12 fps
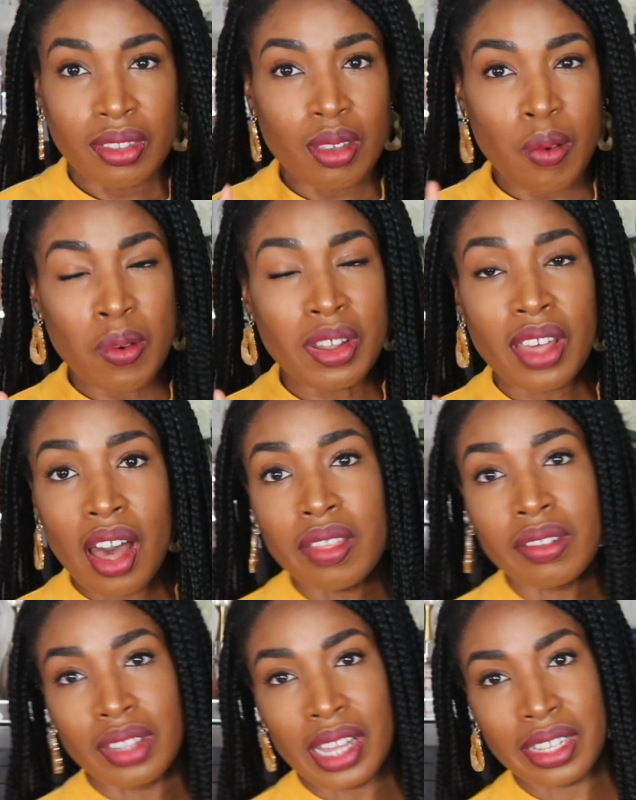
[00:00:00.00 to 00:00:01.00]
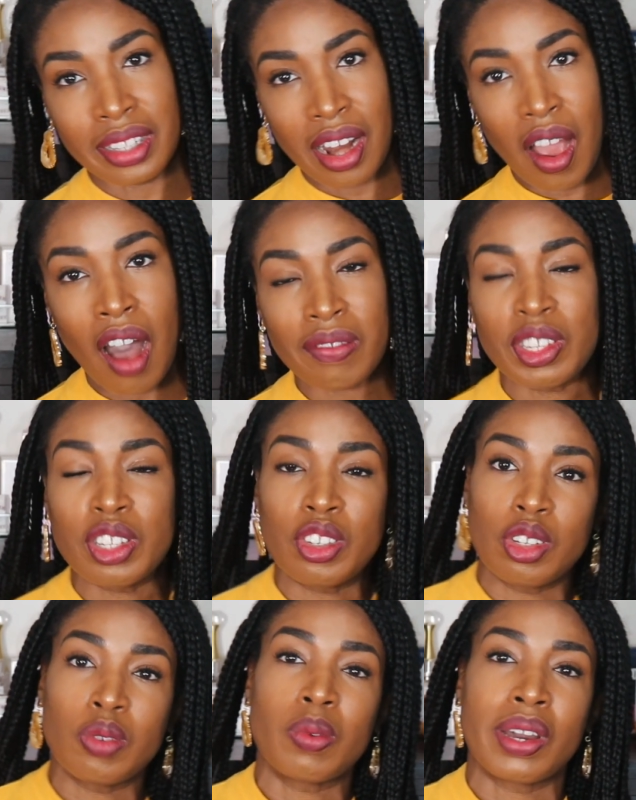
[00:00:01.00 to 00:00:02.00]
One of the other things that I often
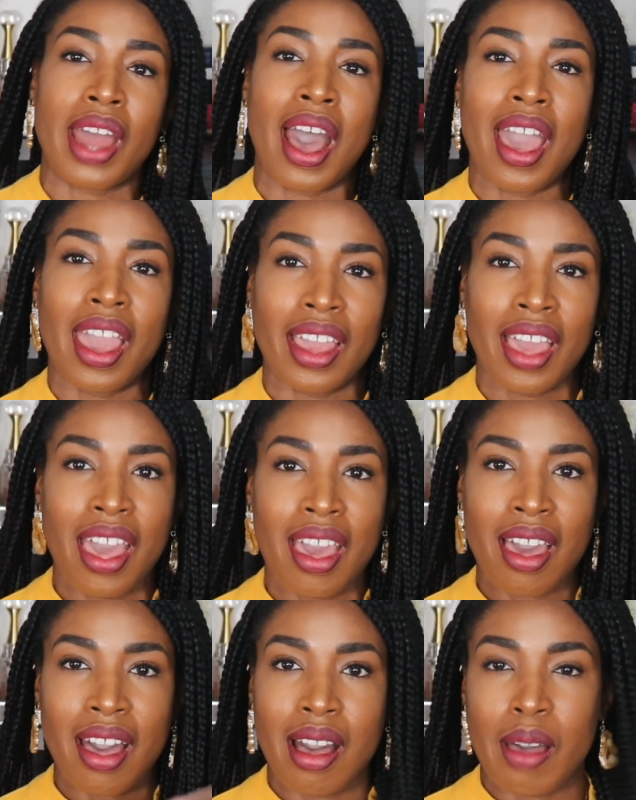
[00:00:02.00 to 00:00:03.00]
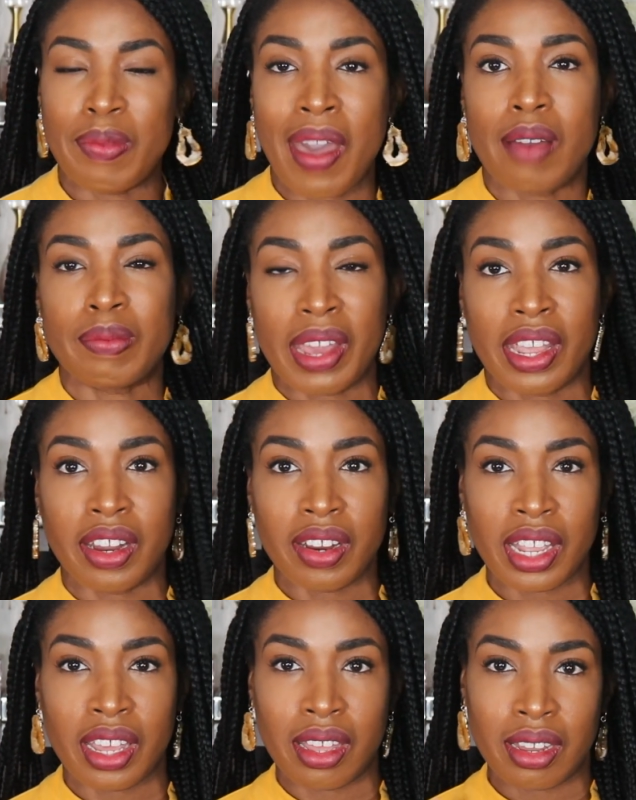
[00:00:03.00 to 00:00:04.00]
do when I have my hair
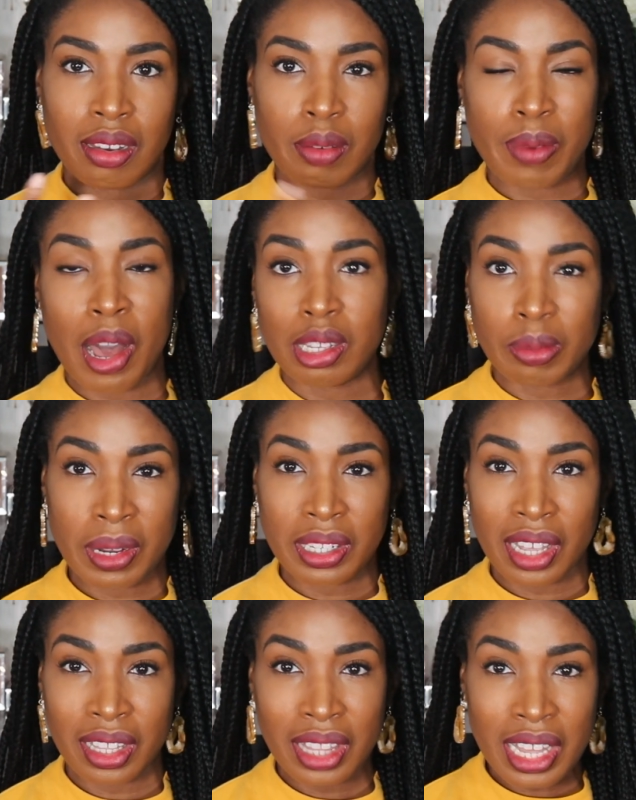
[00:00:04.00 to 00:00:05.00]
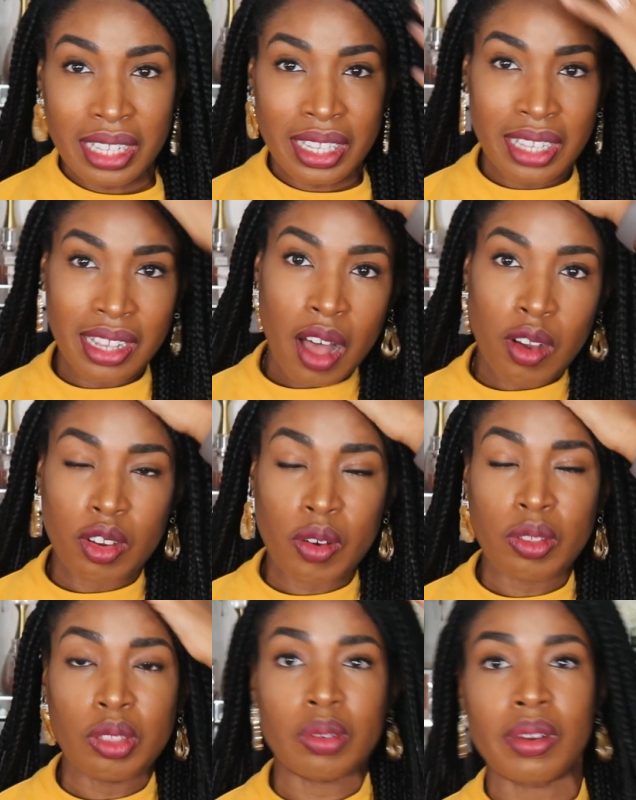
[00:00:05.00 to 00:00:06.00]
in box braids like this is I'll
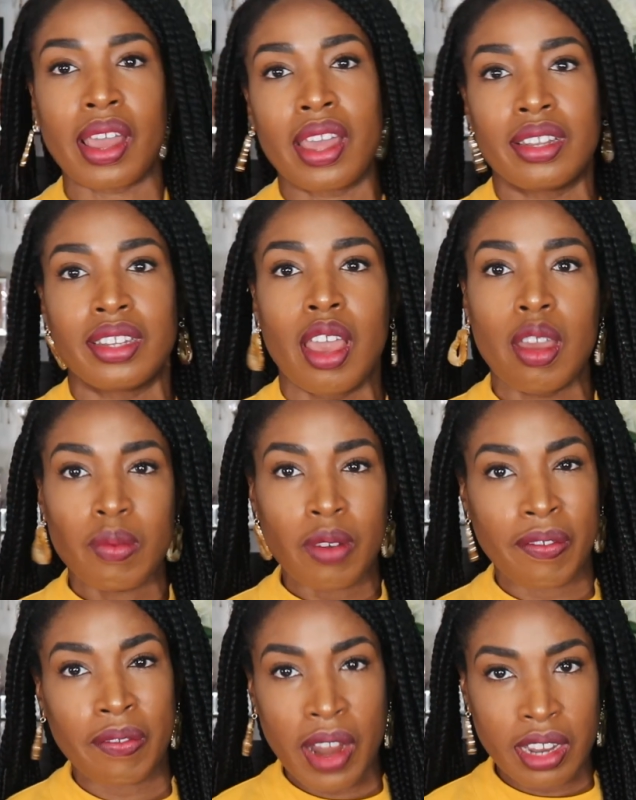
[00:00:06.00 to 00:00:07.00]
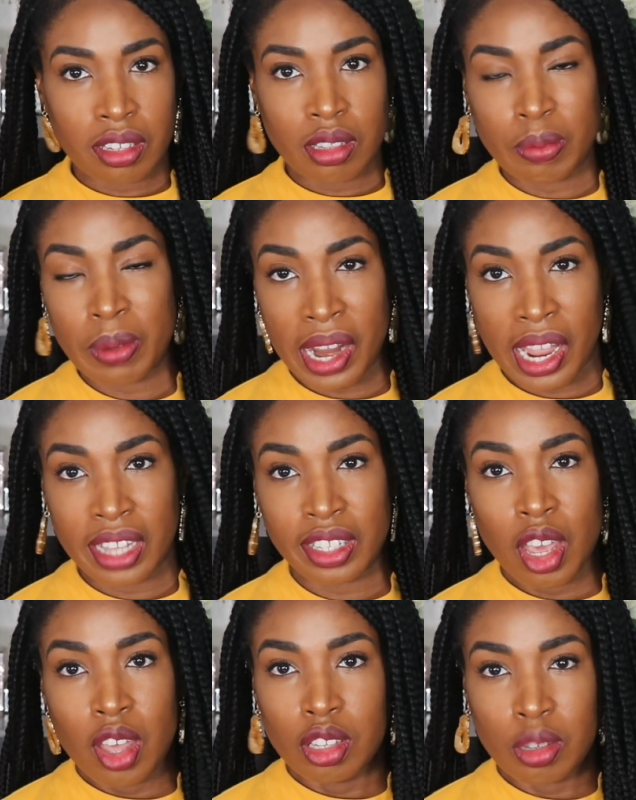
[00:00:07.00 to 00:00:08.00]
go through and refresh the braids.
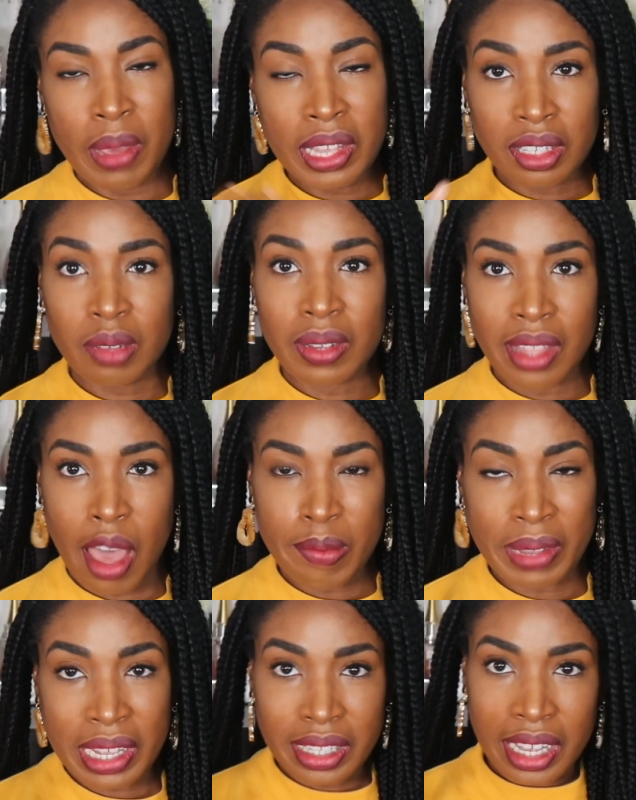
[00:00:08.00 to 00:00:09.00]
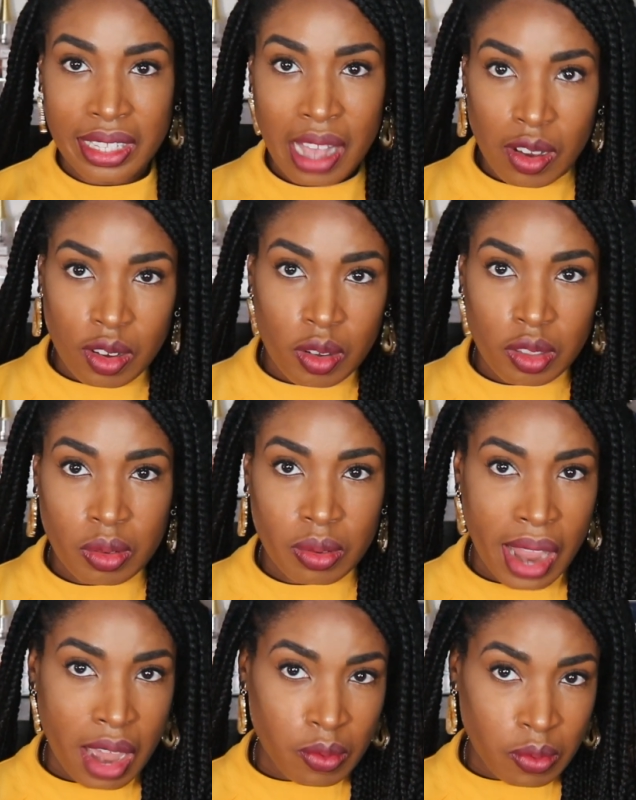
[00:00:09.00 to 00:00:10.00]
So basically what that means is I'll go
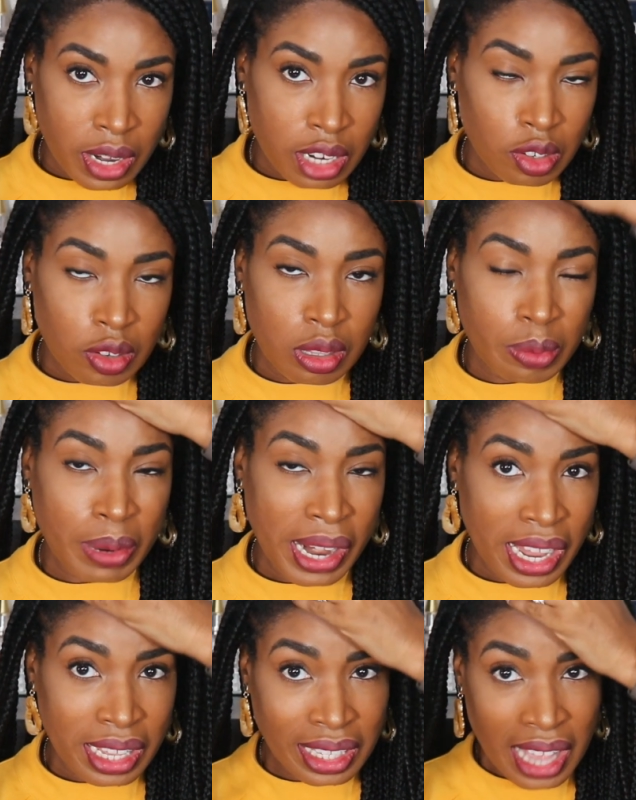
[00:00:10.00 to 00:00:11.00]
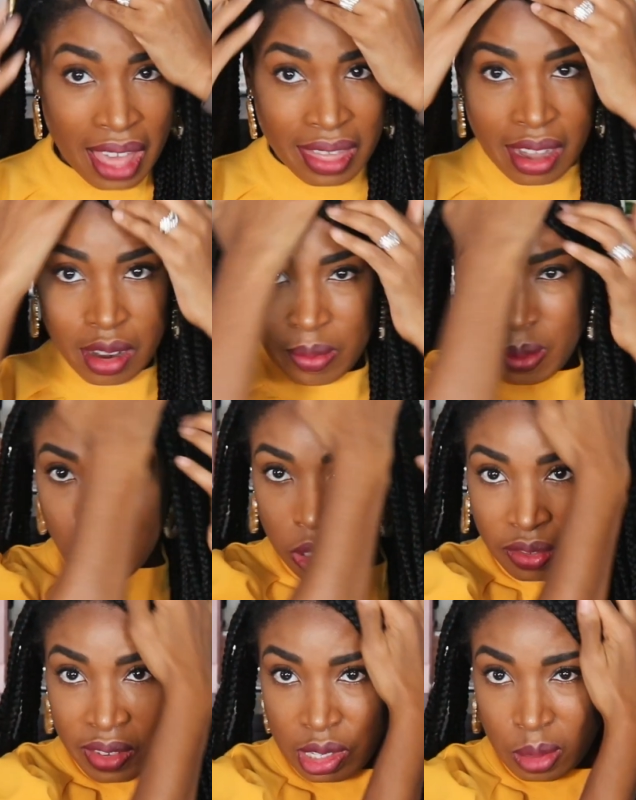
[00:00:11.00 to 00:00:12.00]
through and redo the braids that are
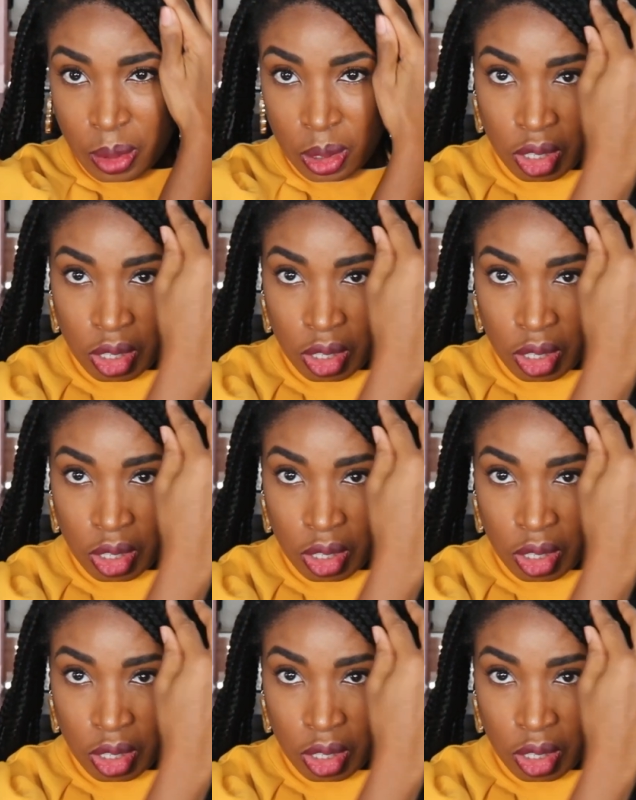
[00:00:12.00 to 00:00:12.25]
most visible.